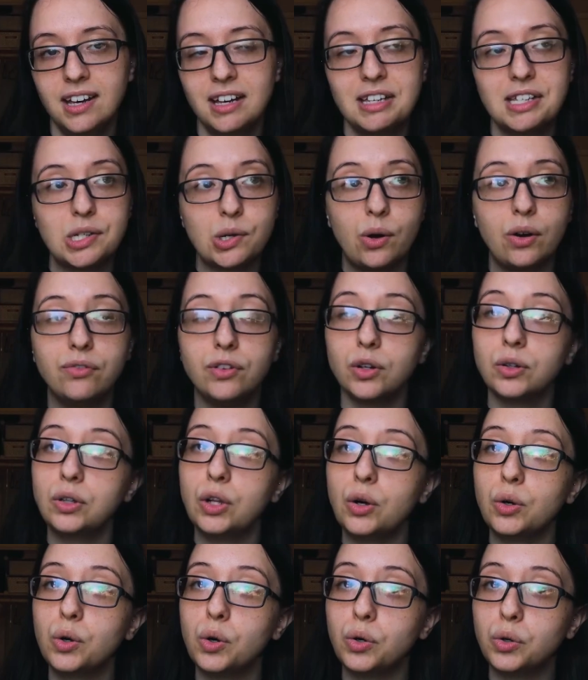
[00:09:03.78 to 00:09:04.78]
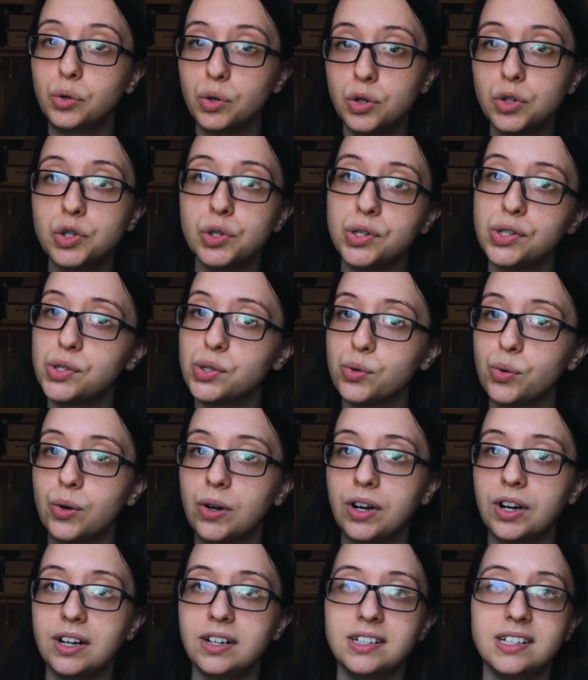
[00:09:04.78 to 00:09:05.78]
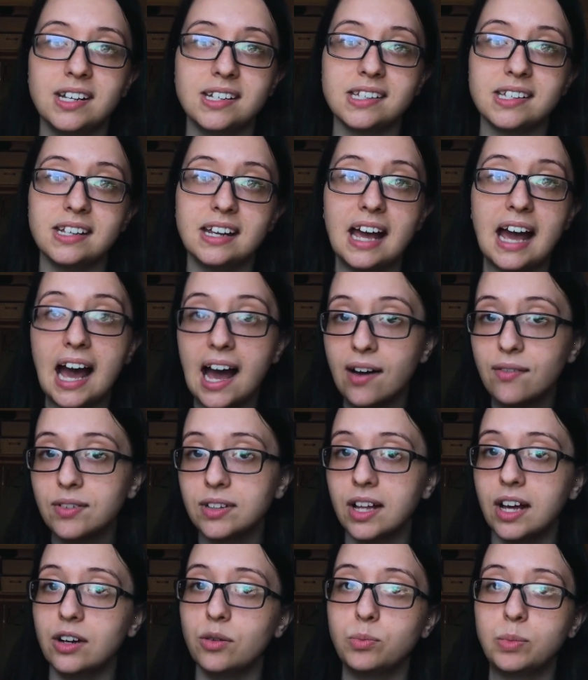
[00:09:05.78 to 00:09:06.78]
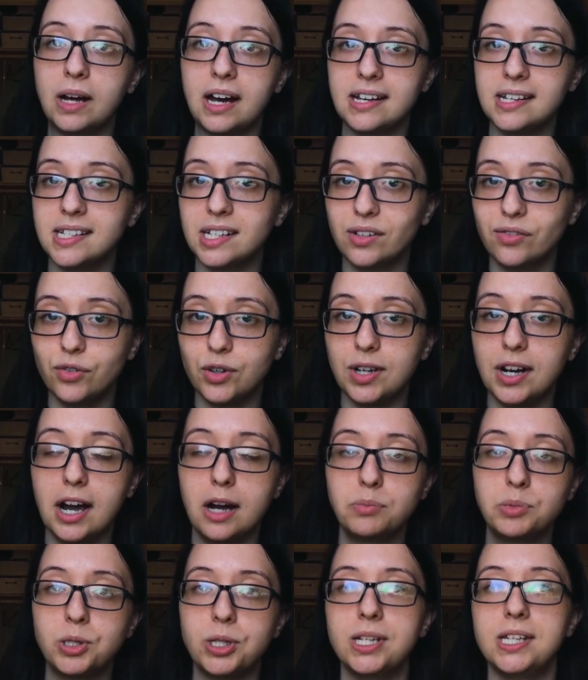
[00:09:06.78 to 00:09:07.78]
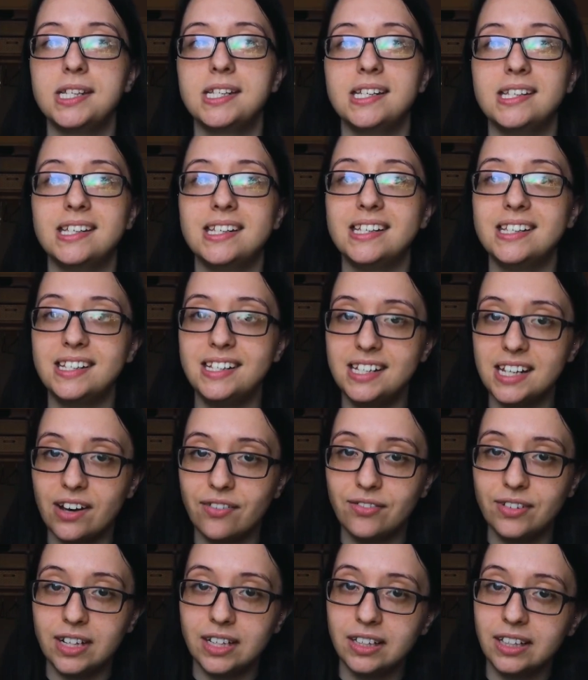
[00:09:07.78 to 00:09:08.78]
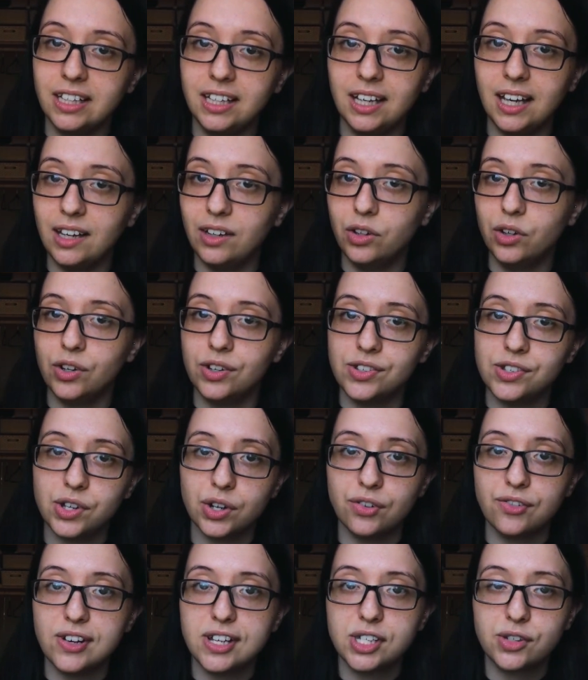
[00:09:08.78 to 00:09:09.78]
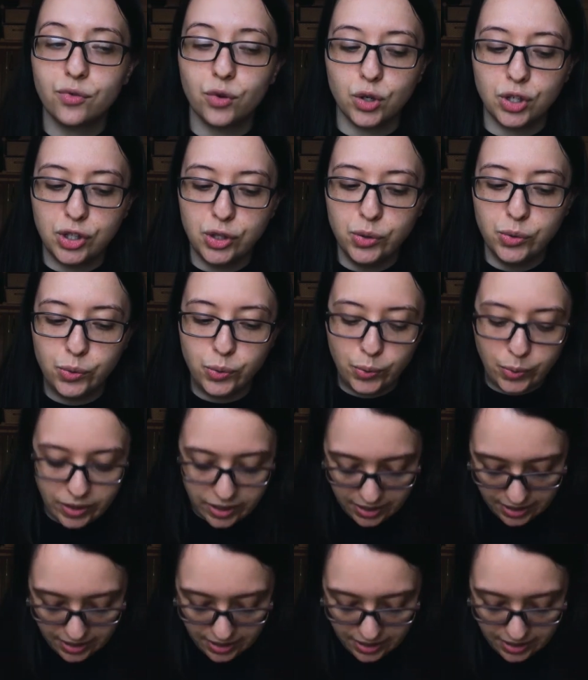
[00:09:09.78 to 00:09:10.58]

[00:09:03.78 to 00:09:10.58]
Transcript: So if your local grocery store doesn't have a lot of plastic free options, this is definitely a good service for you.